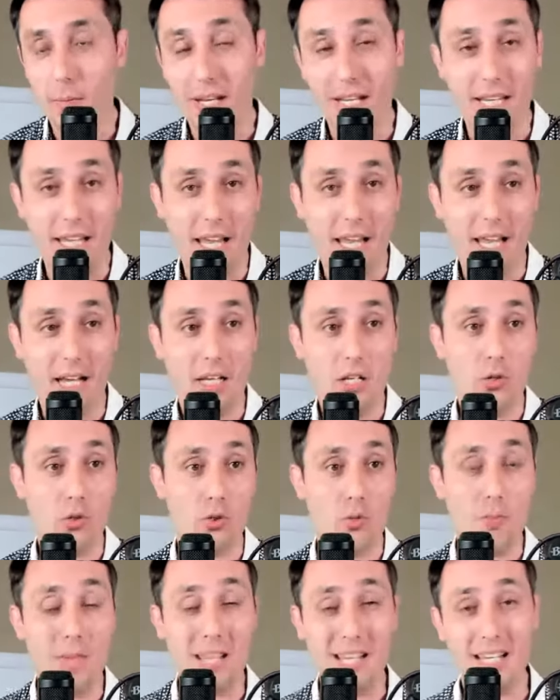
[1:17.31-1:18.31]
But again, in
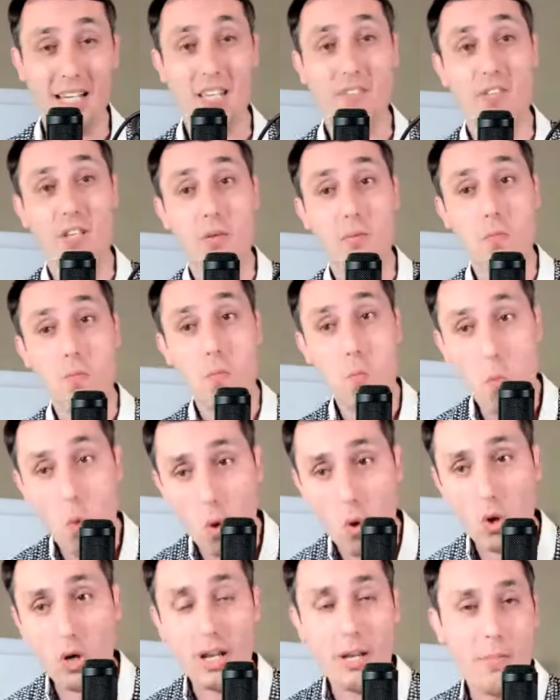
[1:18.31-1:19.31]
order to make it even
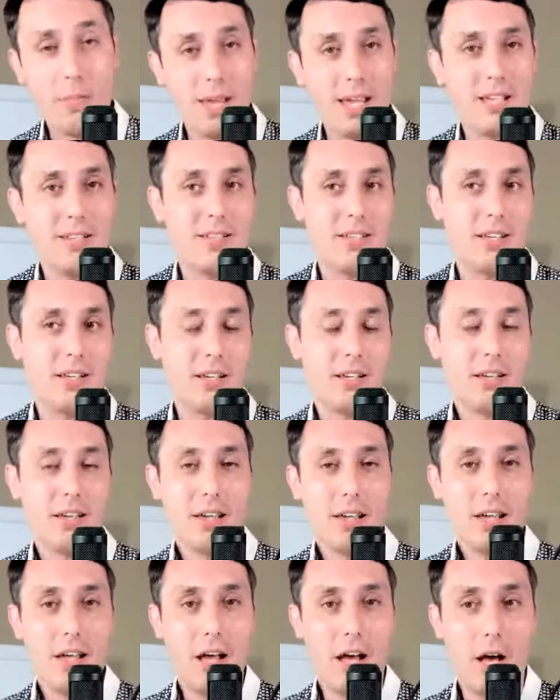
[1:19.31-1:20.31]
more amazing,
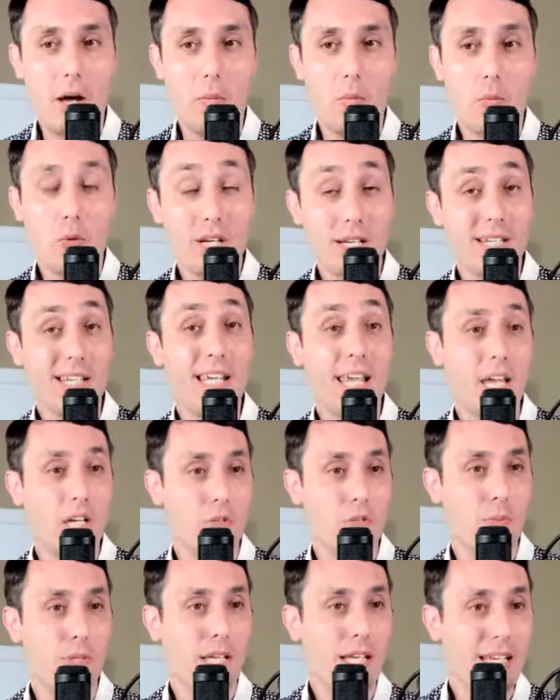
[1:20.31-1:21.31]
um, we need
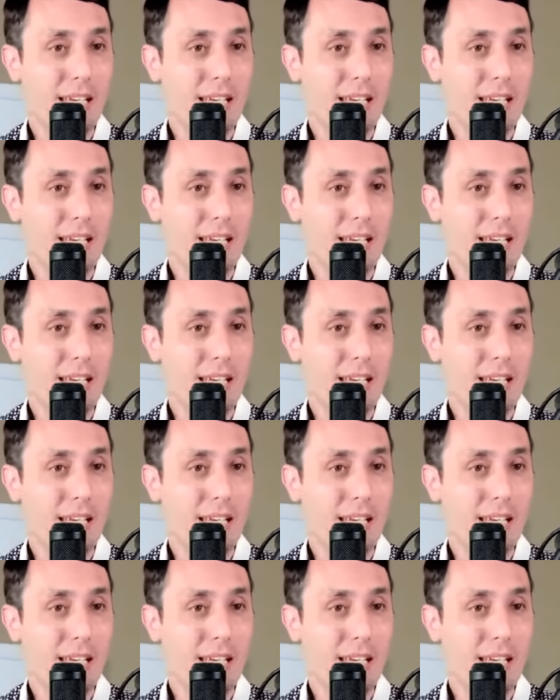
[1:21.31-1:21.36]
engagement.